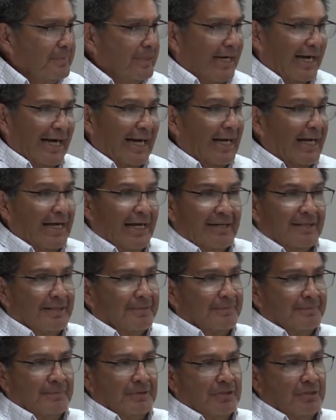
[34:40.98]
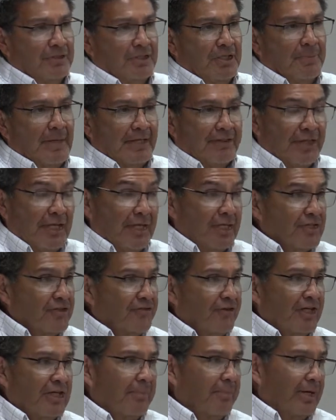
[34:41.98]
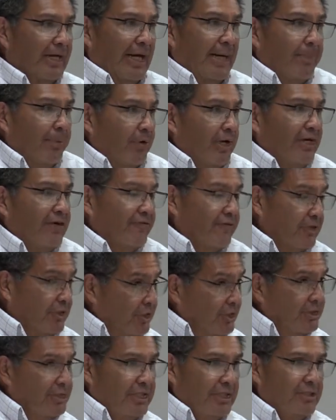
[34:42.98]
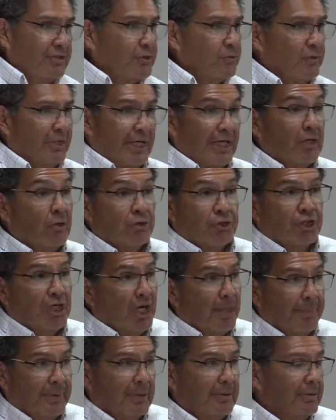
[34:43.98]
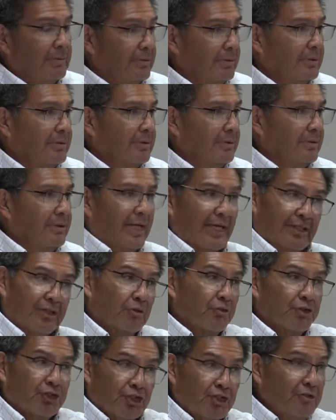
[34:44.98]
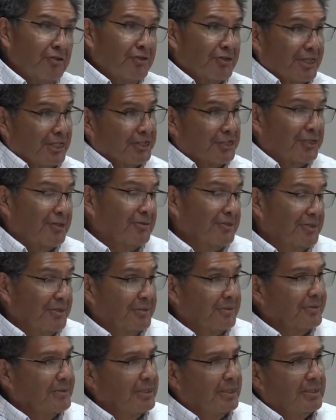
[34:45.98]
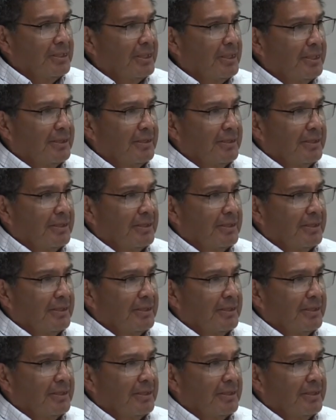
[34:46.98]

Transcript: I, you may think it's funny, but I pray for good deals when I go shopping, like those shoes I showed you on Sunday.